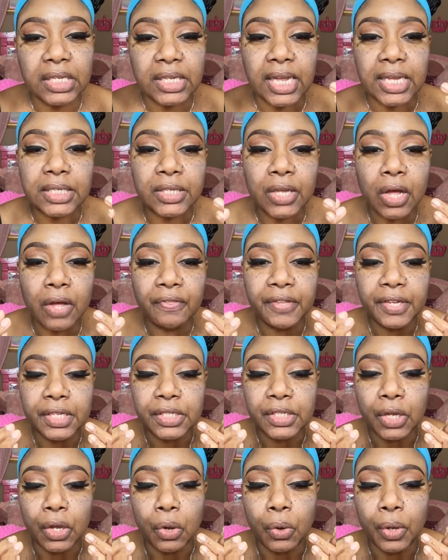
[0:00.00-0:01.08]
I saw this
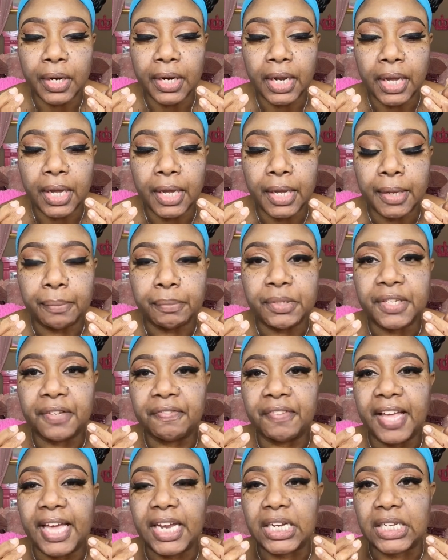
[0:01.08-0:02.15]
on
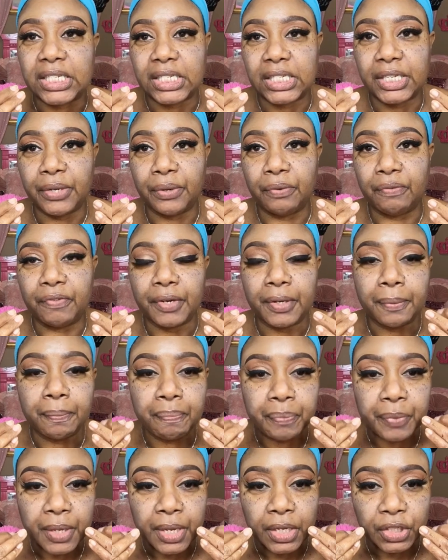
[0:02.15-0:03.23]
Savannah Silva
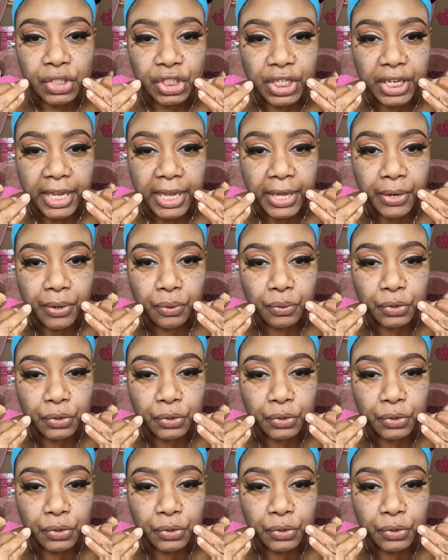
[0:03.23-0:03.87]
channel.